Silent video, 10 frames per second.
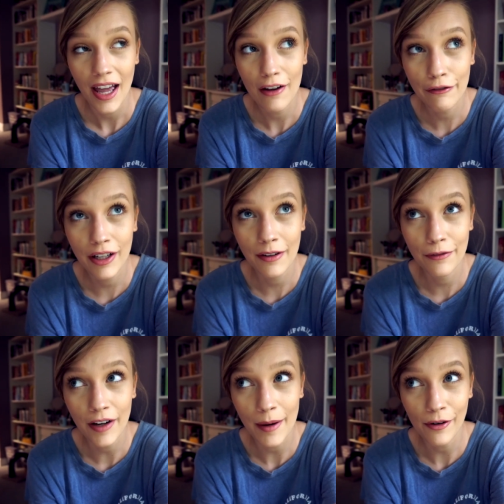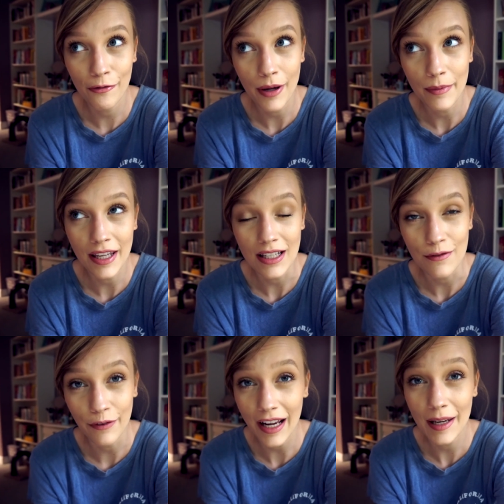Every fiber of my being
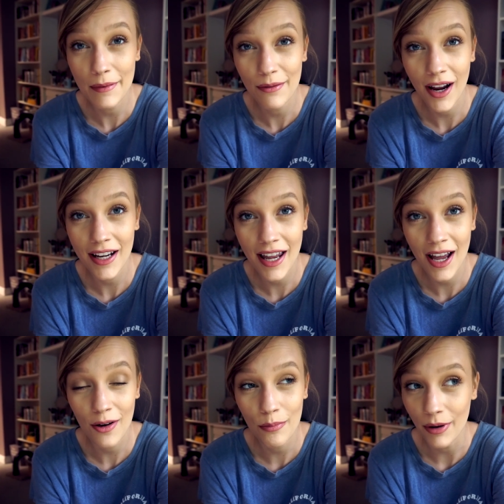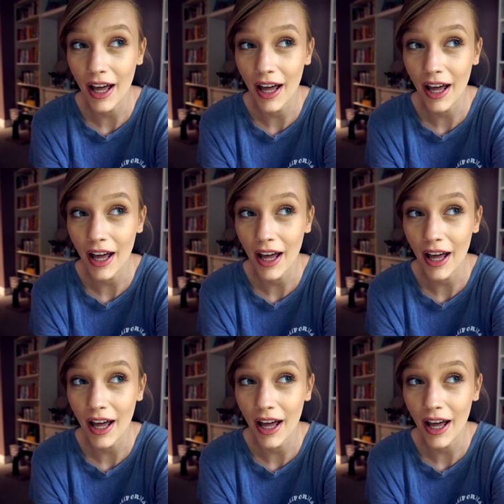is fighting me right now,